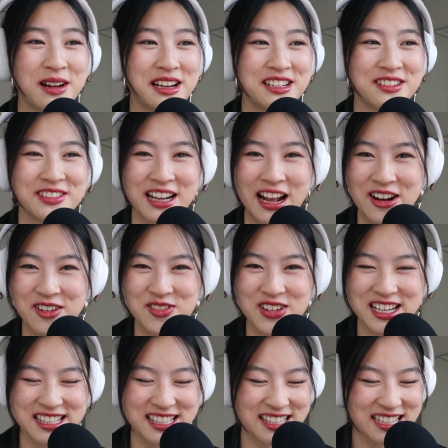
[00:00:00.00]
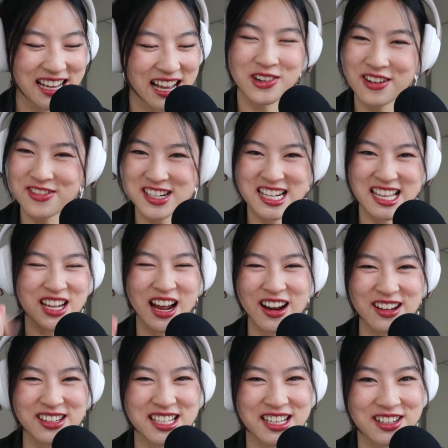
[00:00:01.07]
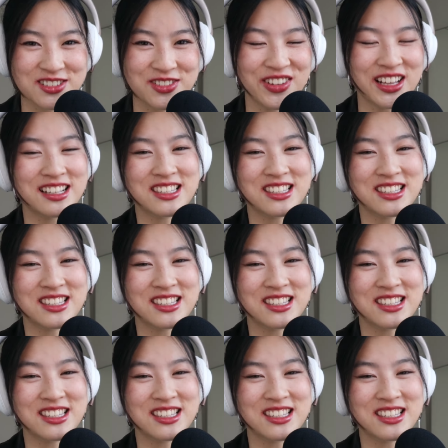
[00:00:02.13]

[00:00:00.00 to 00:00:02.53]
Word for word: of my different outfits. Whoever did shout out to you